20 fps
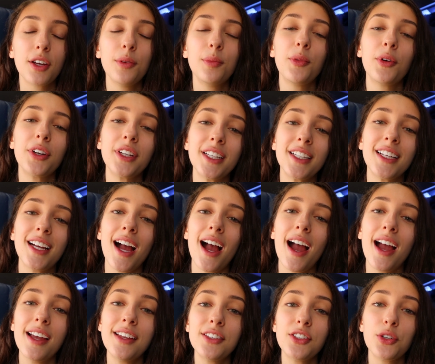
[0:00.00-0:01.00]
Good morning,
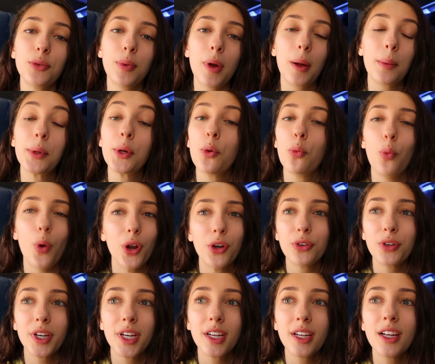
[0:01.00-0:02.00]
guys. You're probably
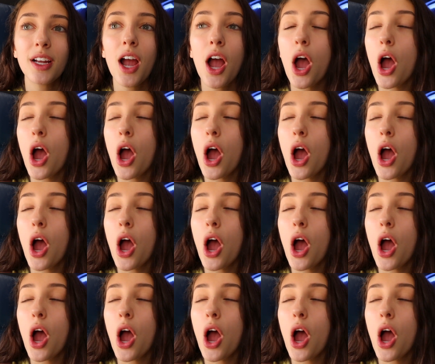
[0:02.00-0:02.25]
wondering